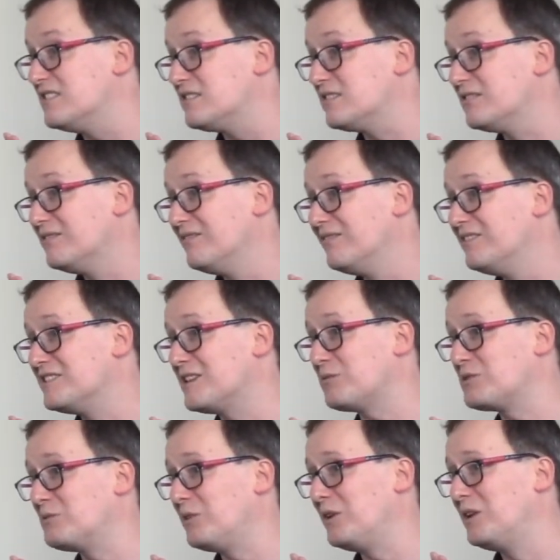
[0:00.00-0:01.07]
Is that
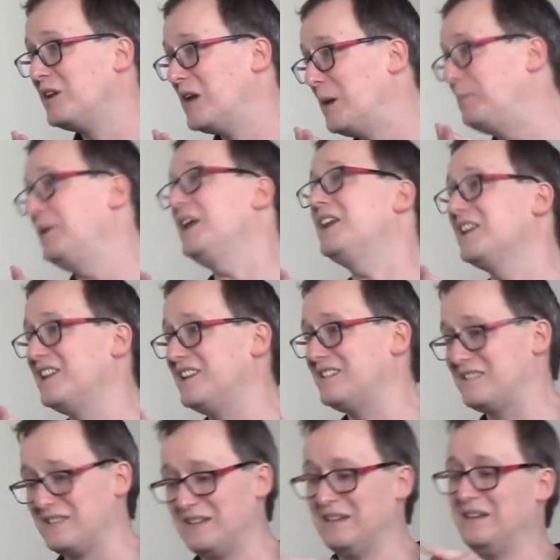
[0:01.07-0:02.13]
what you want? A
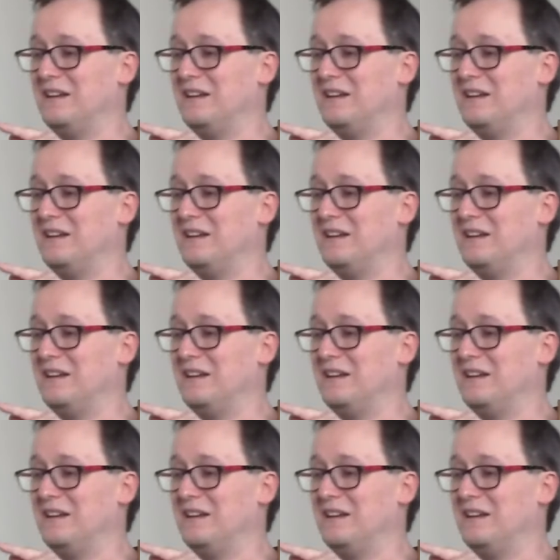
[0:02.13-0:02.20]
Pekingese